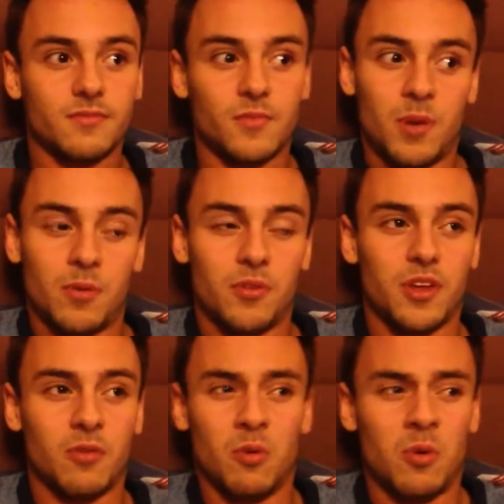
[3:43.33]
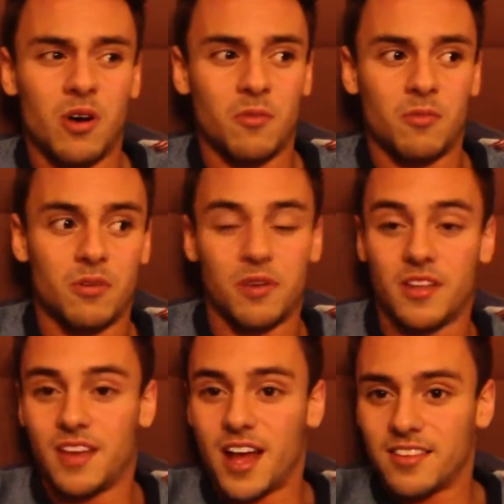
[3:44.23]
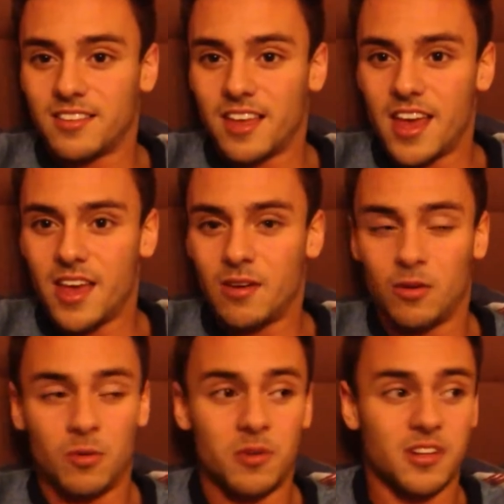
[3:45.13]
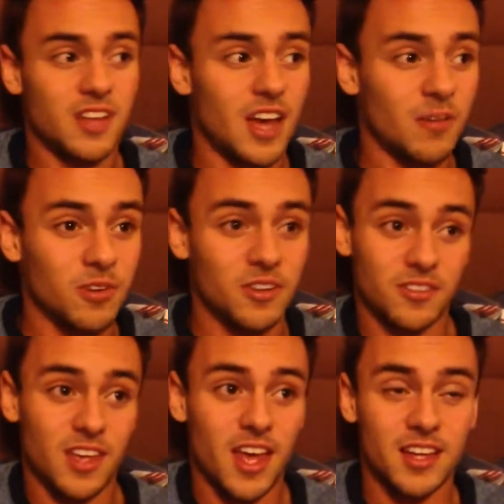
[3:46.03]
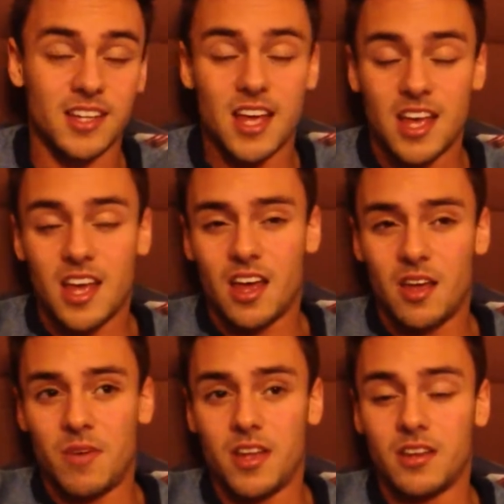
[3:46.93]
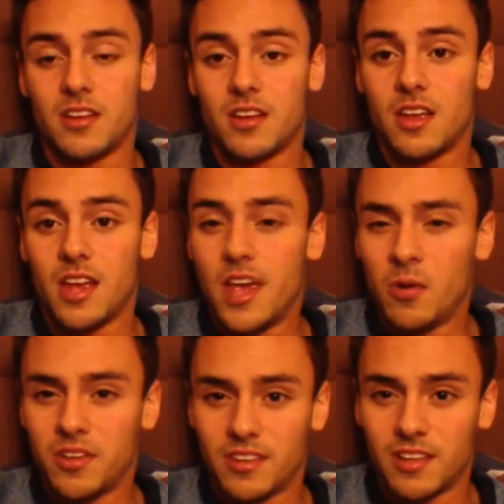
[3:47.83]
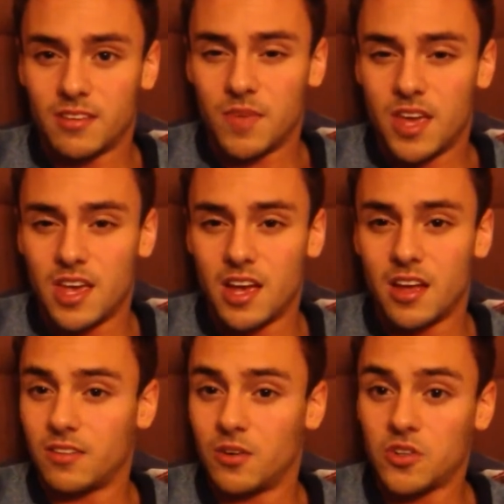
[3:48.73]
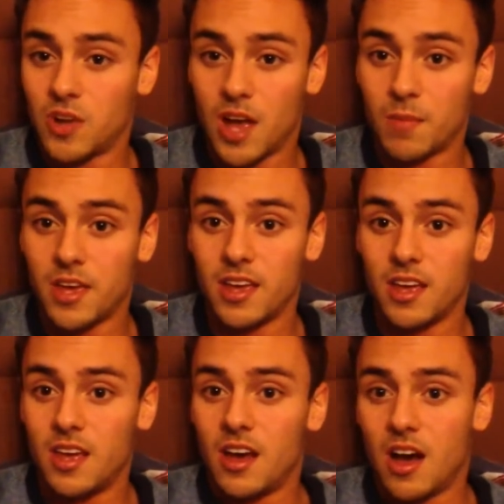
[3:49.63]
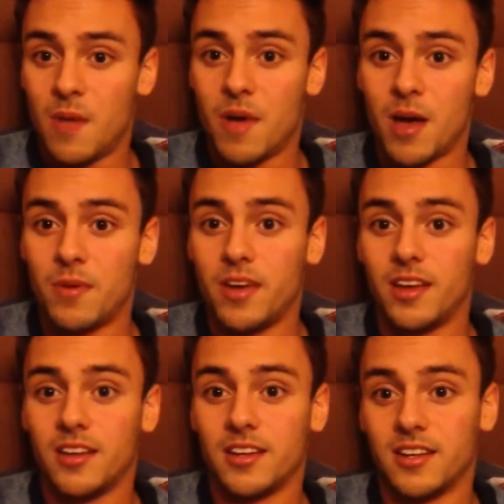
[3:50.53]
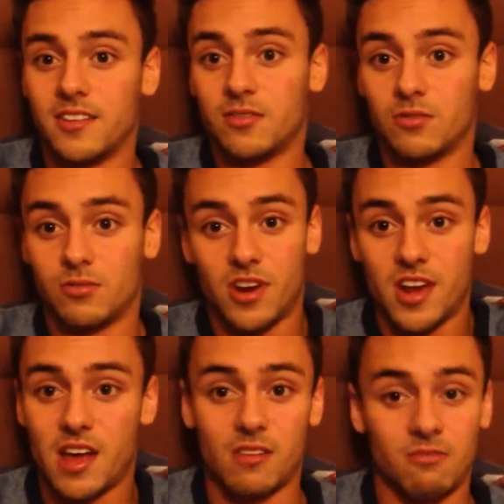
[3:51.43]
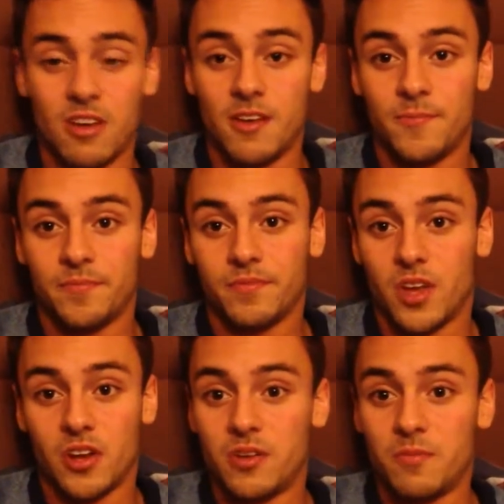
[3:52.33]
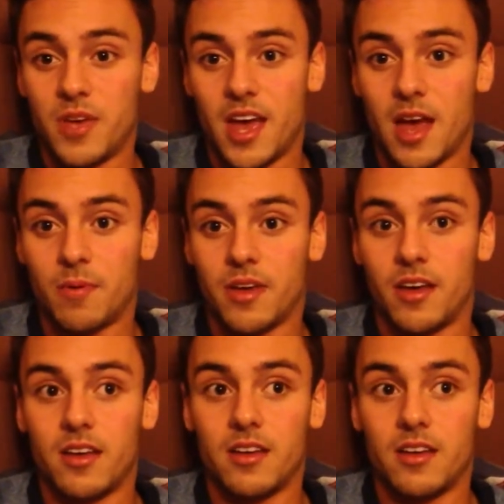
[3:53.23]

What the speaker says: people will think, well, what will your dad say, or what would your dad would have said? I mean, he always said to me, as long as you're happy, I'm happy. And right now, I couldn't be happier.